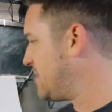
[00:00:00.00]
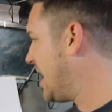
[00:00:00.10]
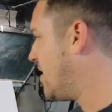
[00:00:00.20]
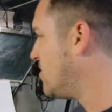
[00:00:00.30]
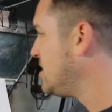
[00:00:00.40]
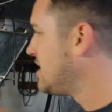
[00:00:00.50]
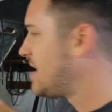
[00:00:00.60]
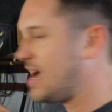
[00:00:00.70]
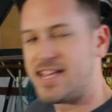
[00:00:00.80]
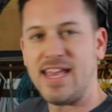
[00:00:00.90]
Now,
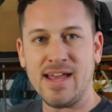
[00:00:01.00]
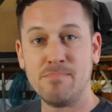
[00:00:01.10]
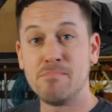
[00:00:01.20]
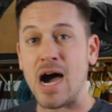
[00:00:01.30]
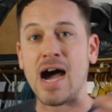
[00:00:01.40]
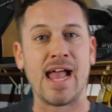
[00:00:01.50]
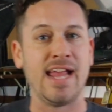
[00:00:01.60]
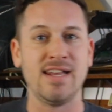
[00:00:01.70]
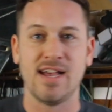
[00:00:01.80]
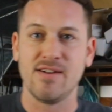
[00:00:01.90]
again,
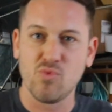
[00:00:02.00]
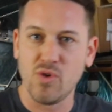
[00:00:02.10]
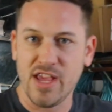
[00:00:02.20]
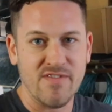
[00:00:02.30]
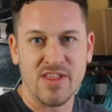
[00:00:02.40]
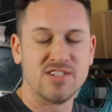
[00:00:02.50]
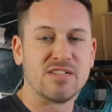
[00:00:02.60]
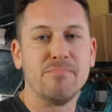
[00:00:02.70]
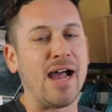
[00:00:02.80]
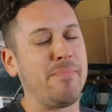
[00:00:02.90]
mine, even though it's
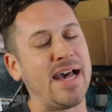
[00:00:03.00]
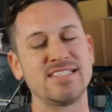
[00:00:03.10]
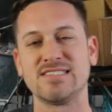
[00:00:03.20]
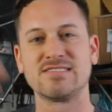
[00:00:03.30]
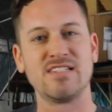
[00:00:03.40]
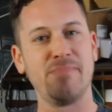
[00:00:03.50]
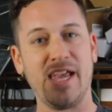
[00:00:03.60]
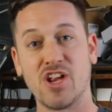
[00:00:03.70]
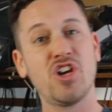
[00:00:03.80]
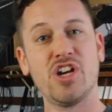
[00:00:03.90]
a bypass system,
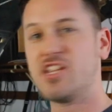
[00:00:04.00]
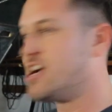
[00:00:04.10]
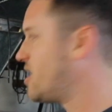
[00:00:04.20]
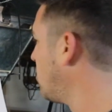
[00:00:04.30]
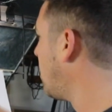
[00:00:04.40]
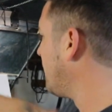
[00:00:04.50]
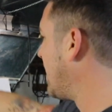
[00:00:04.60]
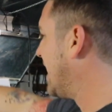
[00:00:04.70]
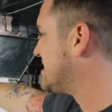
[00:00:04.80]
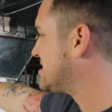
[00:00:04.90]
it could go on
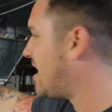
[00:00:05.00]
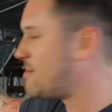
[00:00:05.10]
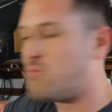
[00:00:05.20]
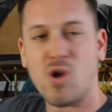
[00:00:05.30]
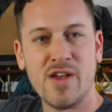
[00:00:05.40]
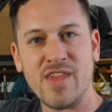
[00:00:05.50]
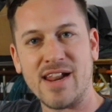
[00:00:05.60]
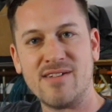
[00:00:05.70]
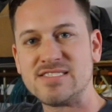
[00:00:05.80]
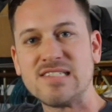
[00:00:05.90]
that top one that
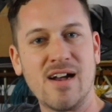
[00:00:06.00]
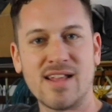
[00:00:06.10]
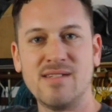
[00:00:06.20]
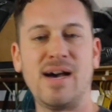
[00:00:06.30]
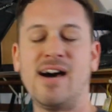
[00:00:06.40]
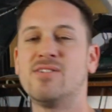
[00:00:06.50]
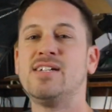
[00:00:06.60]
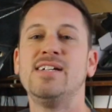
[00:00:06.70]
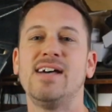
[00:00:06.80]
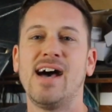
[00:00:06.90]
I was talking about
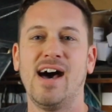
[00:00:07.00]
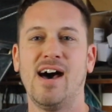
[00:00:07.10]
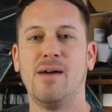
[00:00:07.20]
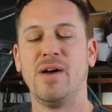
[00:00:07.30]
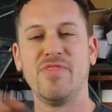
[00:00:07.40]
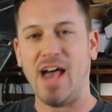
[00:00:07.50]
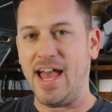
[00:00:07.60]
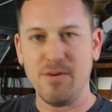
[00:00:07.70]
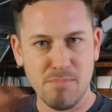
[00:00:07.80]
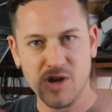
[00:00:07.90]

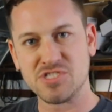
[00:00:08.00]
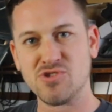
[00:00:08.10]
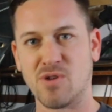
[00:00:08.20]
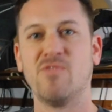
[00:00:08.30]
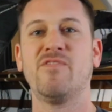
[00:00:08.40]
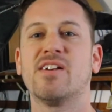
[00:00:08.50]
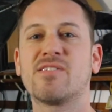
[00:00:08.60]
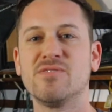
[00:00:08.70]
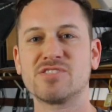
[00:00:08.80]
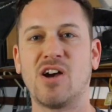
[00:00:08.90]
that most normal
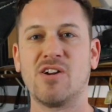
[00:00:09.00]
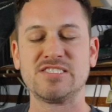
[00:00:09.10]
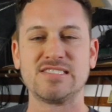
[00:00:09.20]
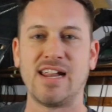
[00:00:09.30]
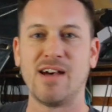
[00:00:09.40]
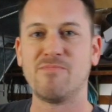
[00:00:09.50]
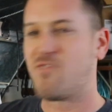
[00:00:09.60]
vehicles are set up